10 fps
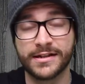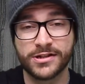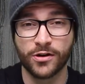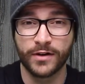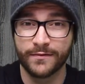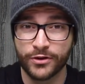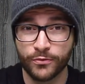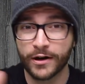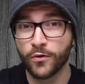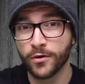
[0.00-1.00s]
So whatever you
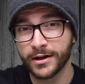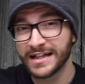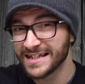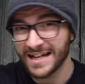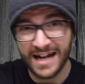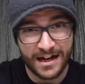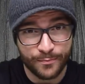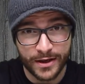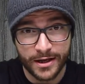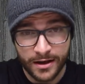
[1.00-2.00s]
recorded in
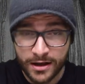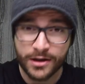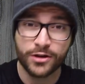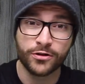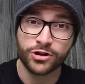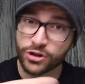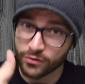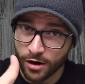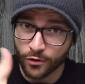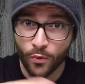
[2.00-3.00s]
1080p, you could
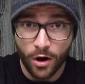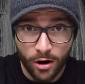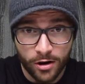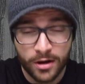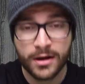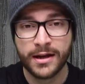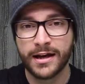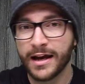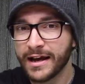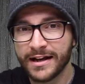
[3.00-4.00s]
shoot on a wall,
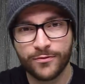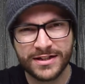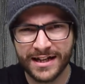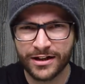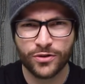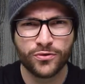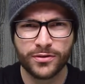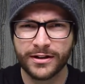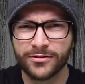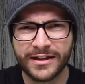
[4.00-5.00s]
and it was like a
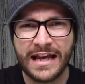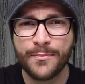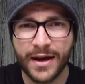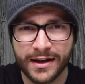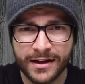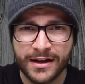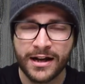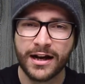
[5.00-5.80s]
cool little gimmick.